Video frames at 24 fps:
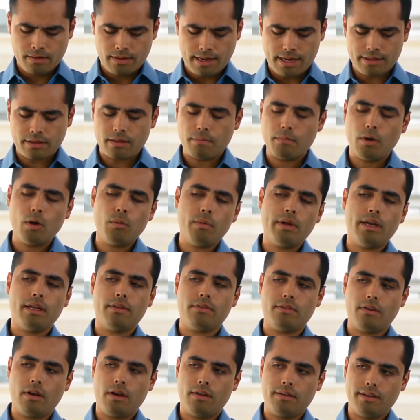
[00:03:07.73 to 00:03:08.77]
At the moment,
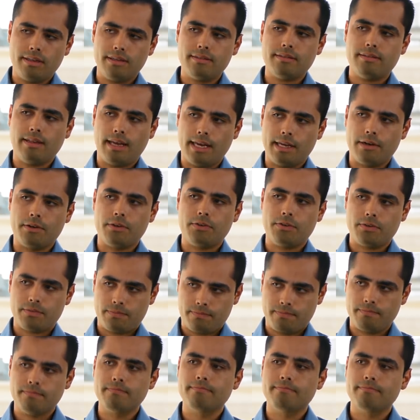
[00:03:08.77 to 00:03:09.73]
it's on these sliders.